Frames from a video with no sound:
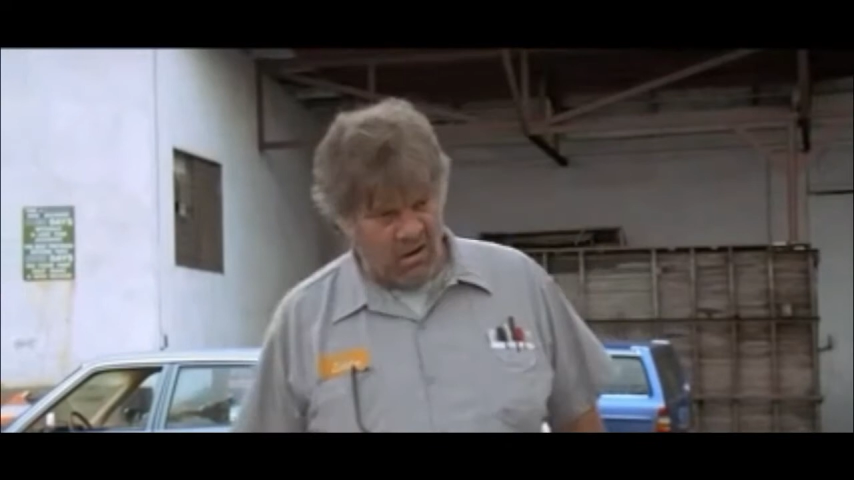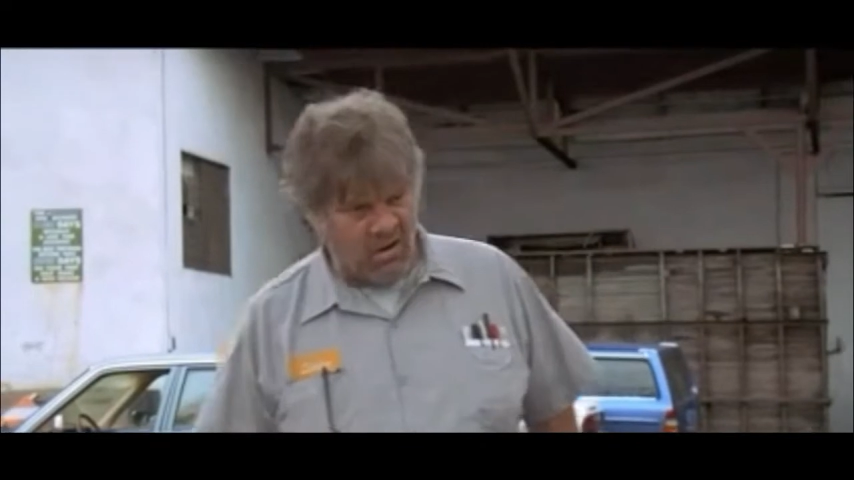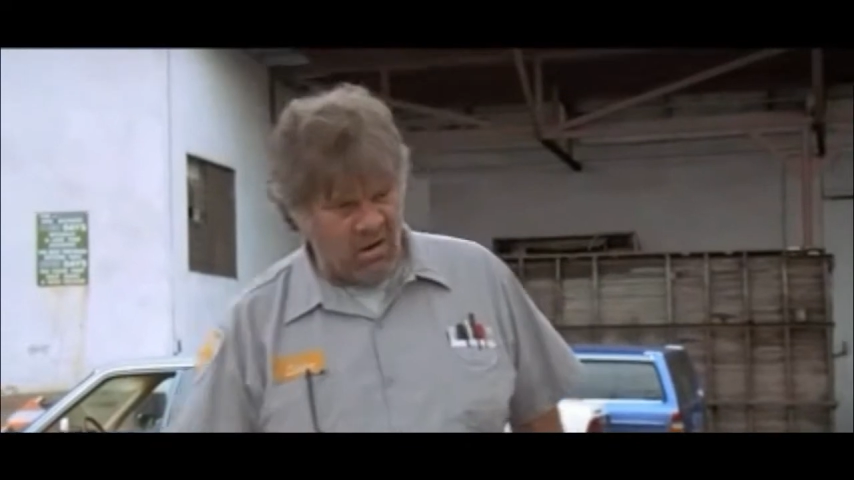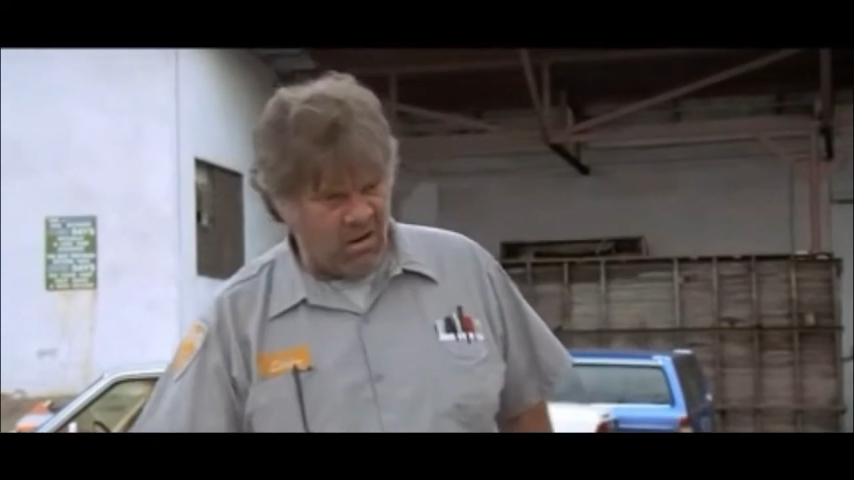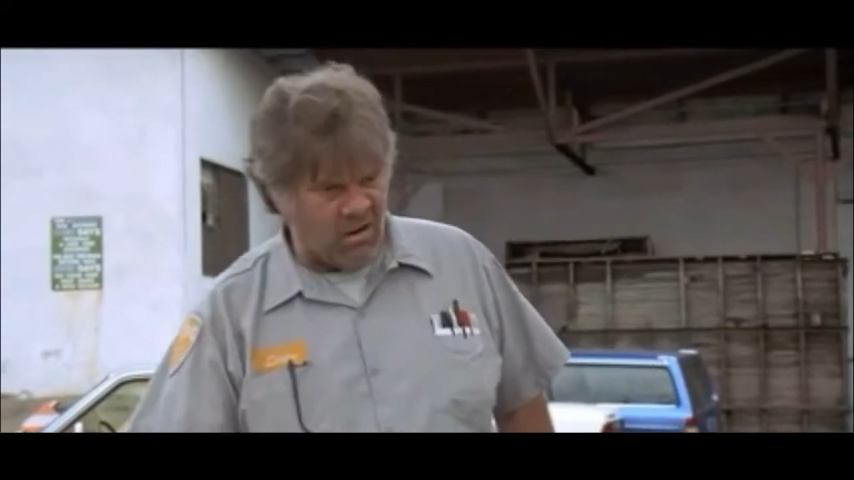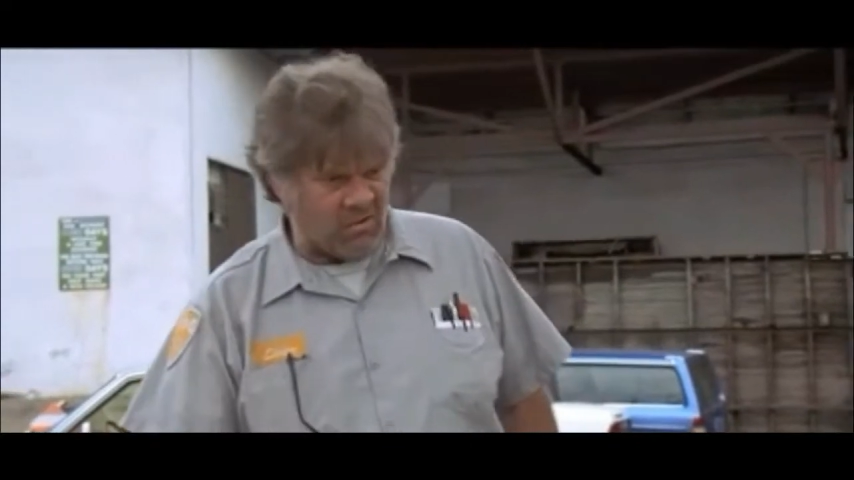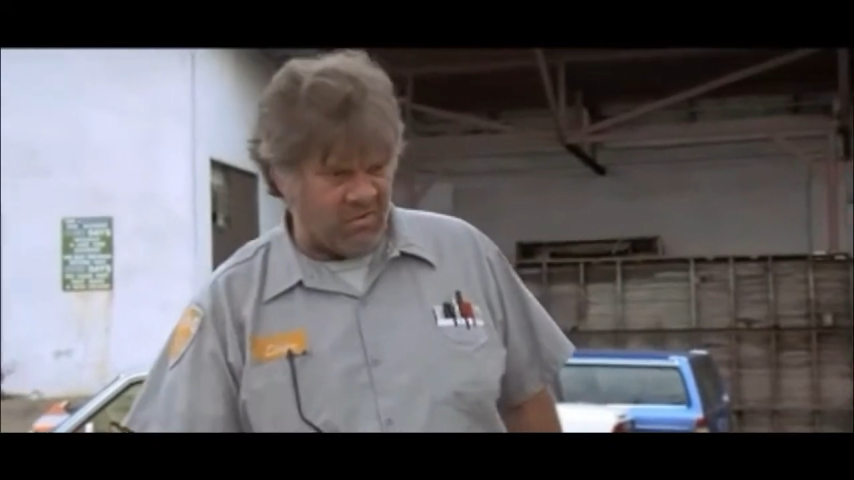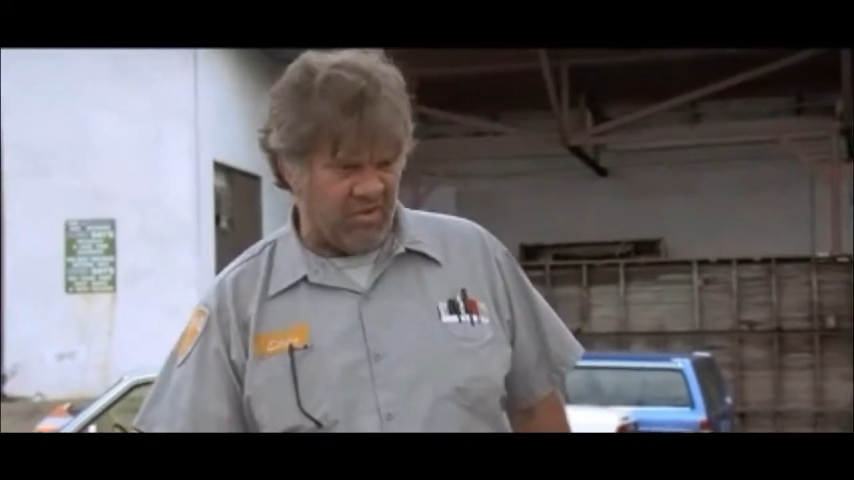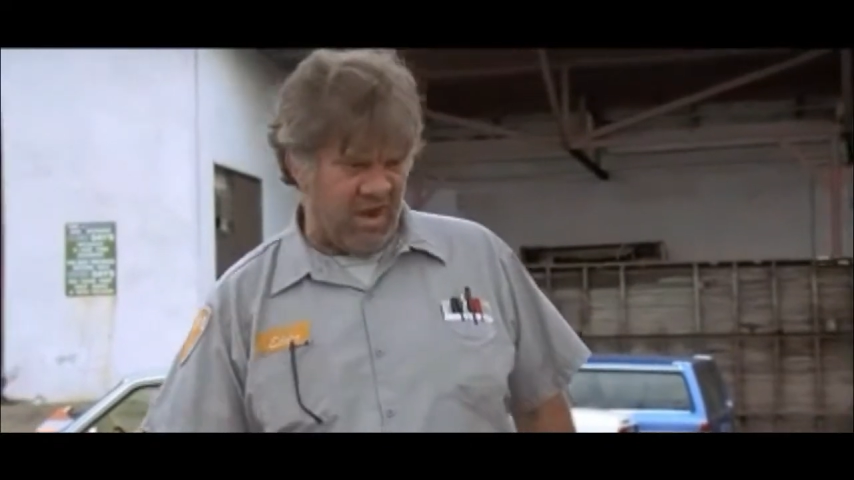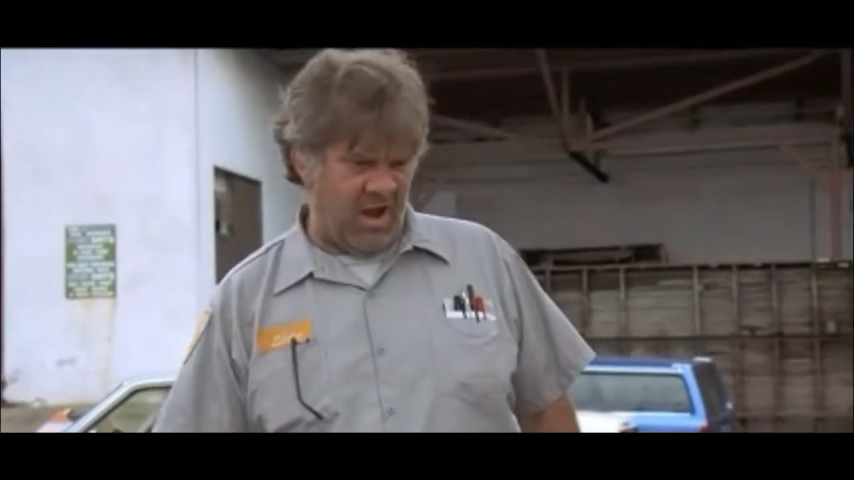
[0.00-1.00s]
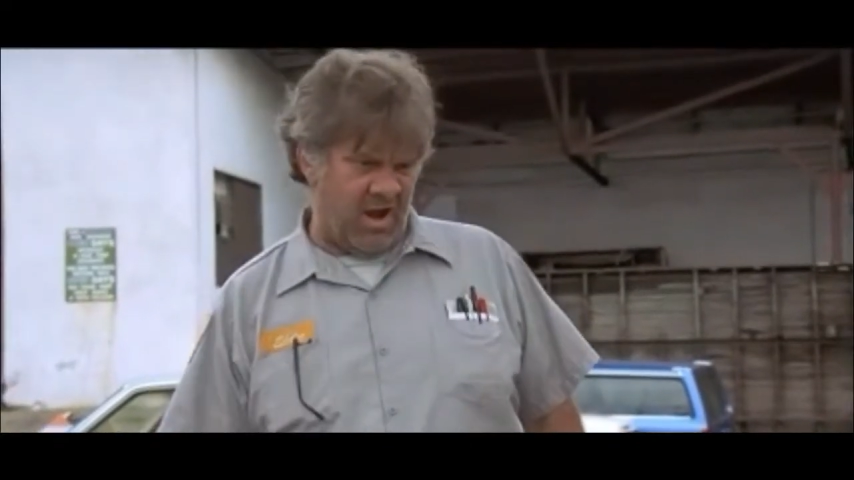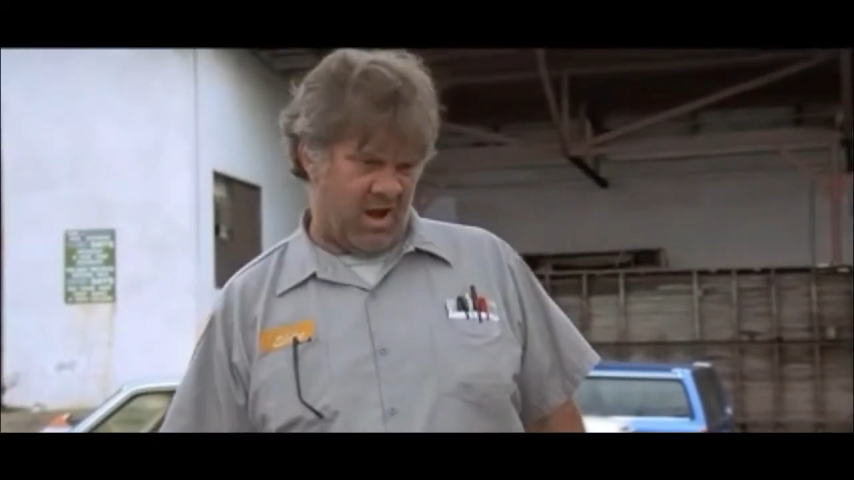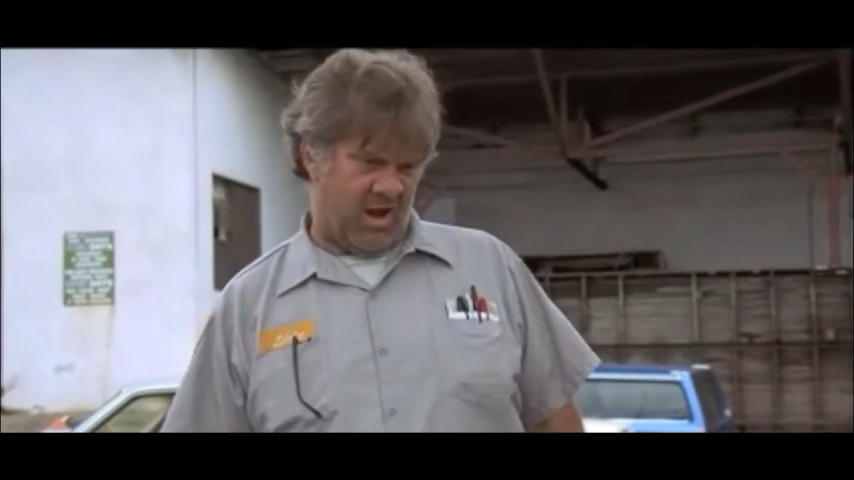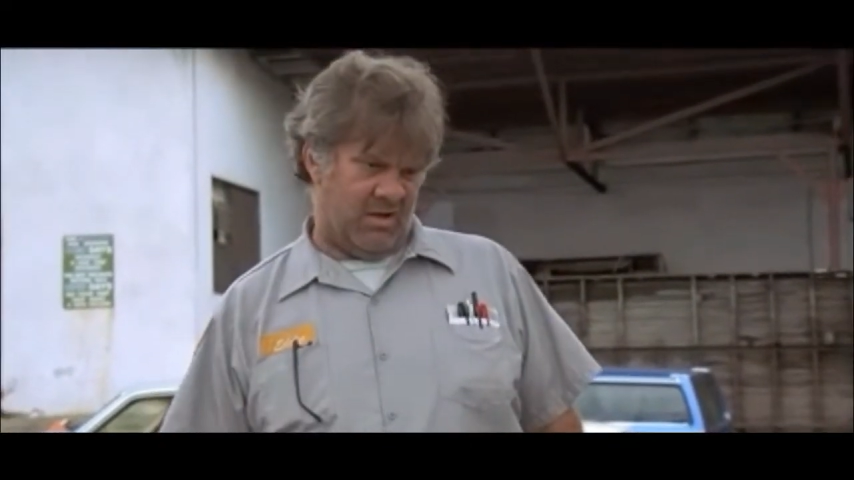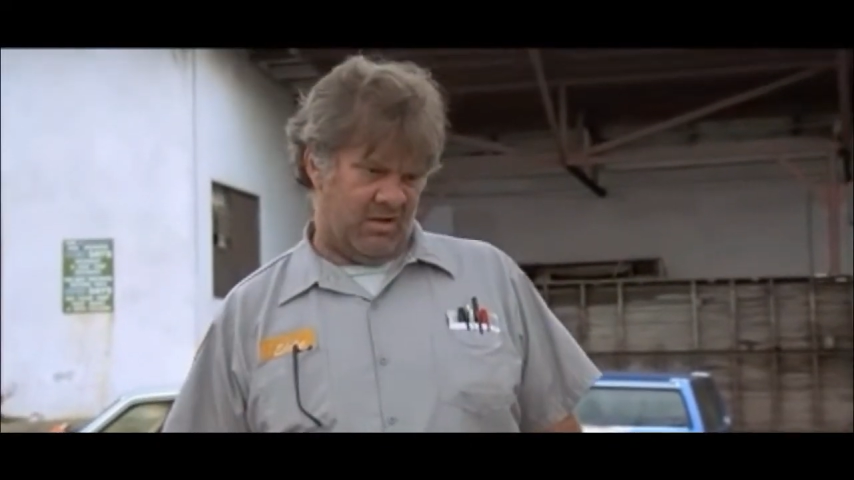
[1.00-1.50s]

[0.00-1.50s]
Oh, there.